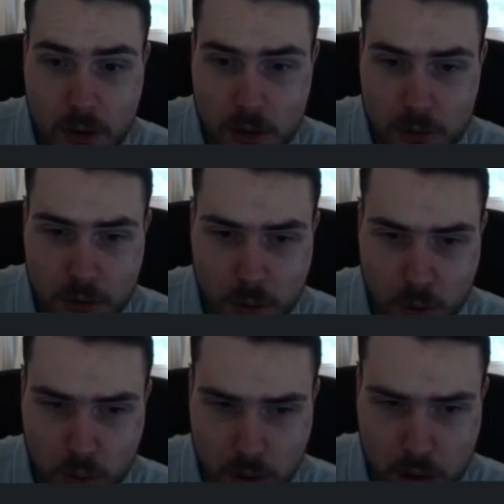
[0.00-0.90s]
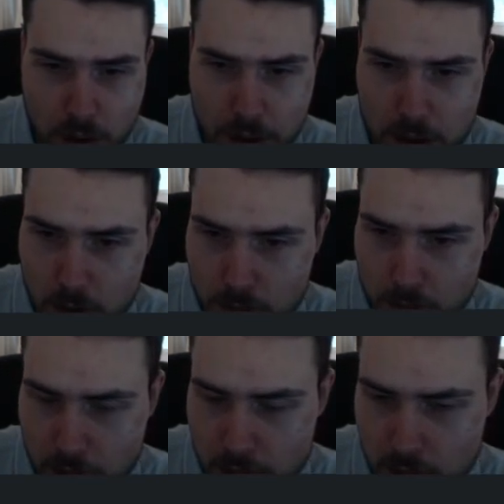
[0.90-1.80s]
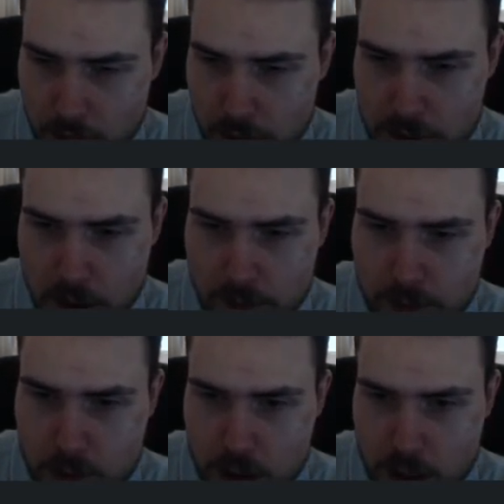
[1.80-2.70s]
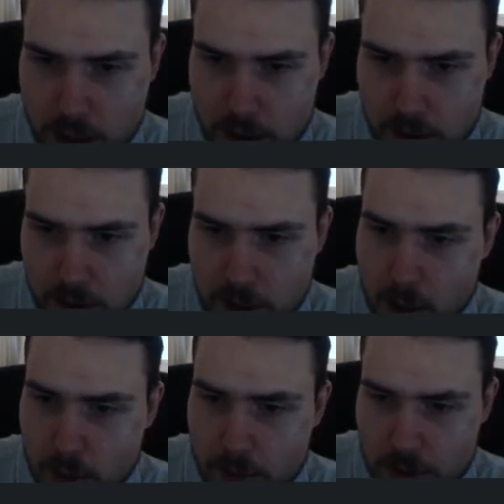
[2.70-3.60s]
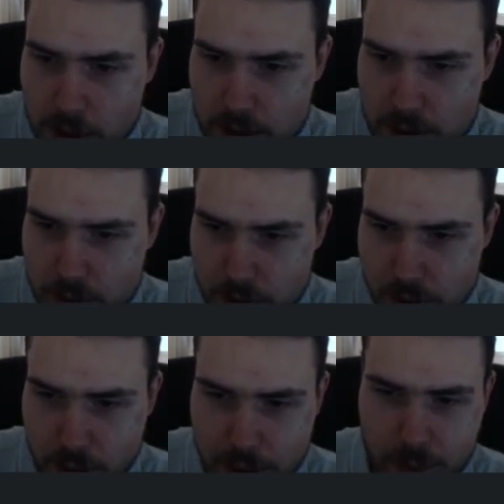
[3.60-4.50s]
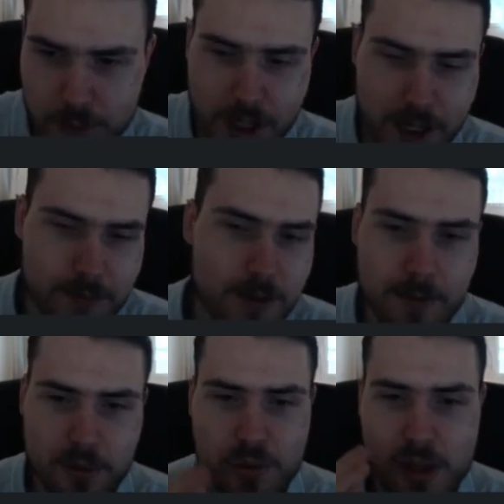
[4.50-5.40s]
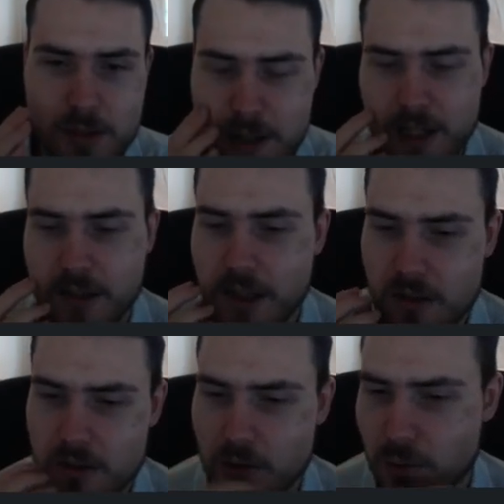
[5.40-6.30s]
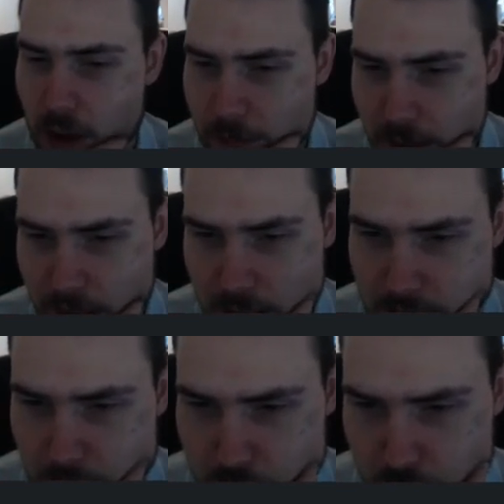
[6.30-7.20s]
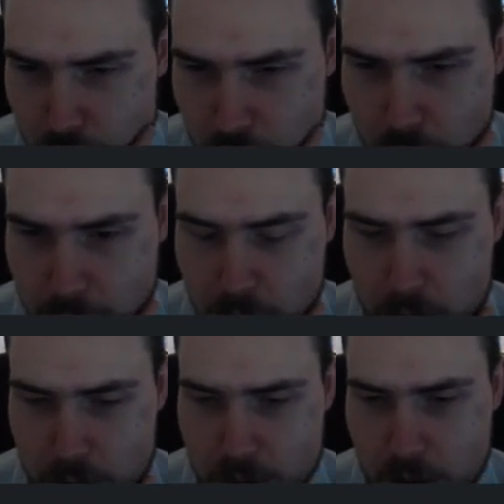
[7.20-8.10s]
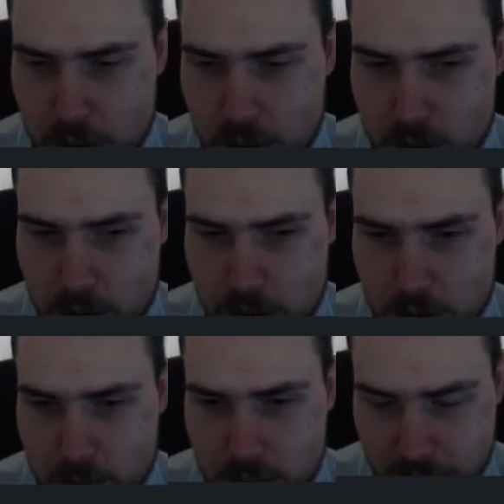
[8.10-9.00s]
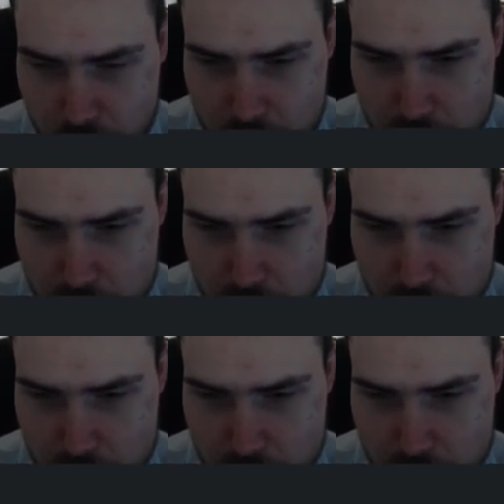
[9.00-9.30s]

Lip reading: role, eco-friendly. It's tough to say how often these trigger. I've never really paid attention to how many SMG or shotgun kills players